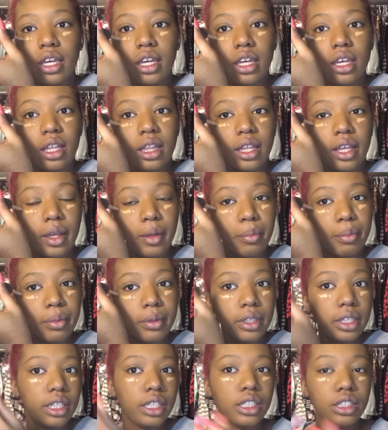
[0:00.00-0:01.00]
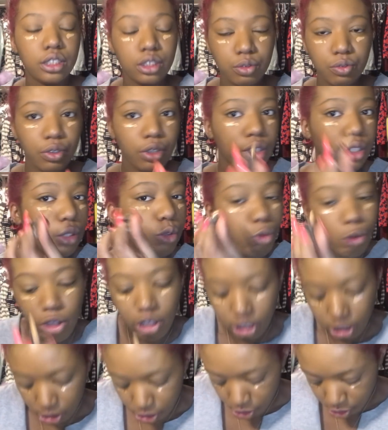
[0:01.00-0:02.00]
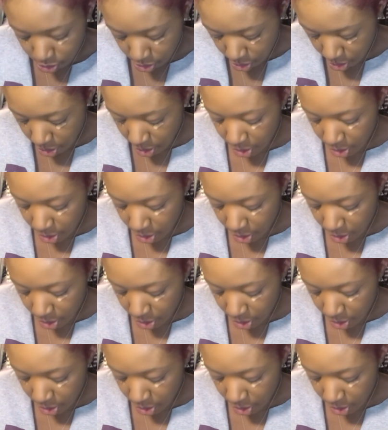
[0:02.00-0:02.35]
It like blends really well,